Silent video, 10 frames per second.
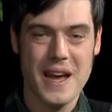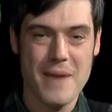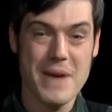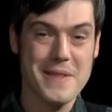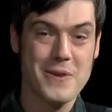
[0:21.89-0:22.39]

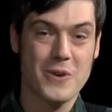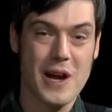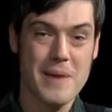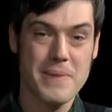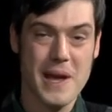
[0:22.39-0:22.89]
I'm Matthew
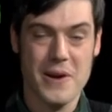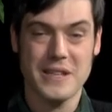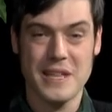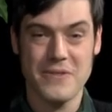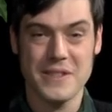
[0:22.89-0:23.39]
Cropp.
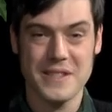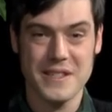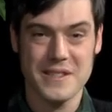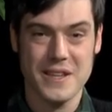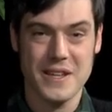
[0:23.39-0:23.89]
Eric Davis
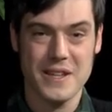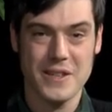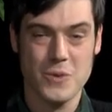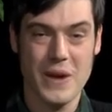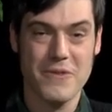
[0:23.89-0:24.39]
is, uh,
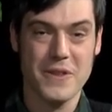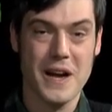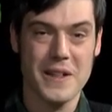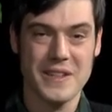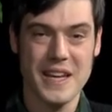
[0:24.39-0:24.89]
is away for the
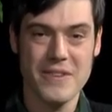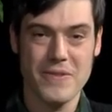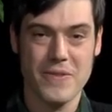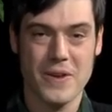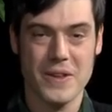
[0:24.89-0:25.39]

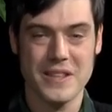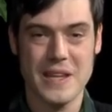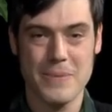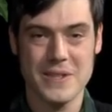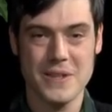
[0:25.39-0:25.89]
holiday for this
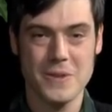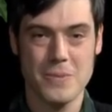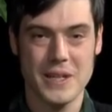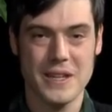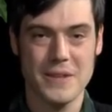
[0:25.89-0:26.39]
episode,
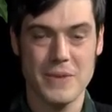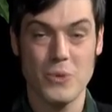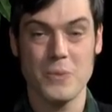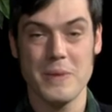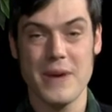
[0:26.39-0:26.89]
but um,
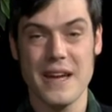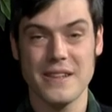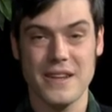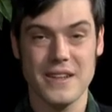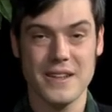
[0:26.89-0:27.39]
he will be
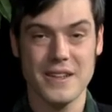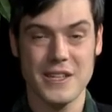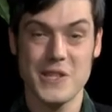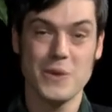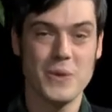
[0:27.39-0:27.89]
back uh,
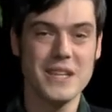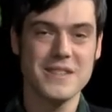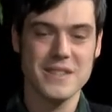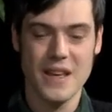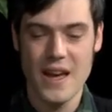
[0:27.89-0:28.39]
in two
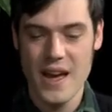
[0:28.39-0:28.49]
weeks.